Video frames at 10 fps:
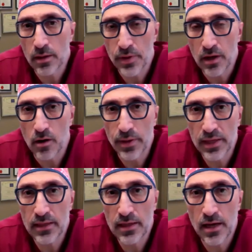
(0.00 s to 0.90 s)
P R
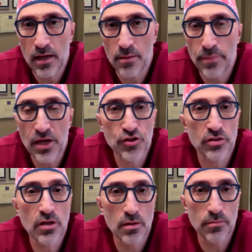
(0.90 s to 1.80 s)
P,
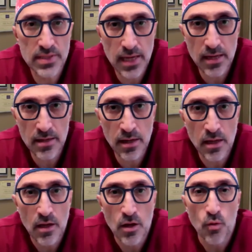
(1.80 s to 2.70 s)
patient comes in,
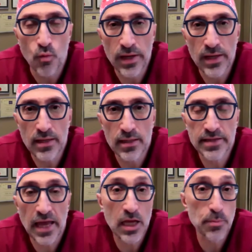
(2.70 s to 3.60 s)
we
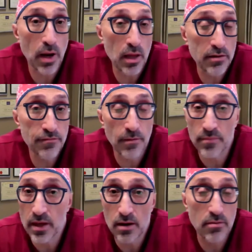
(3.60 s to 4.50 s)
take blood
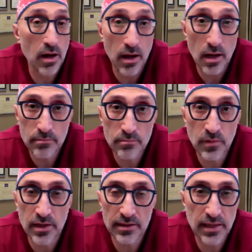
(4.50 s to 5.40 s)
from their arm
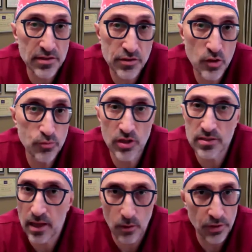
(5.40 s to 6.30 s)
in a test tube,
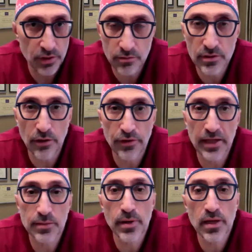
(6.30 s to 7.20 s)
just like when you
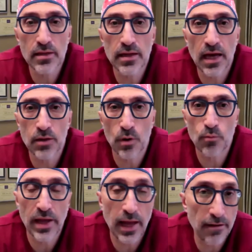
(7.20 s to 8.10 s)
donate blood. And
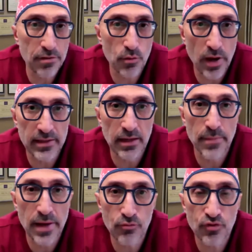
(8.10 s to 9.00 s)
when we have the right
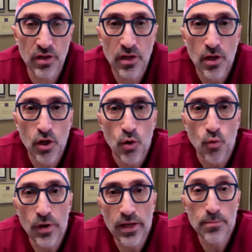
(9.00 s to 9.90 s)
amount,
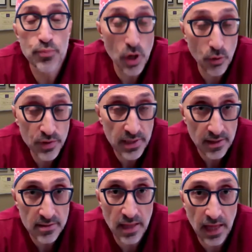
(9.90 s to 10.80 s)
we
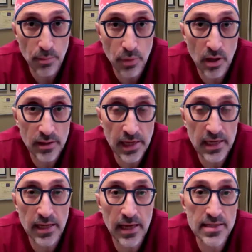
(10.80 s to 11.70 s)
process that blood
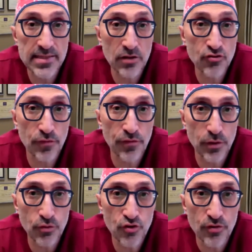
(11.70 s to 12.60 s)
in a
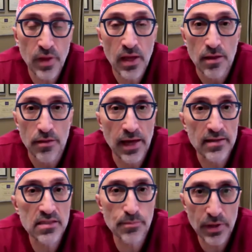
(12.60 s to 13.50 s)
centrifuge
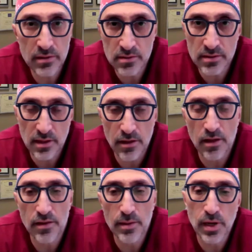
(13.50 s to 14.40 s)
that spins
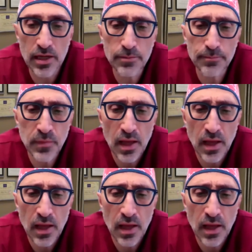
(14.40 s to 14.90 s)
uh, the blood.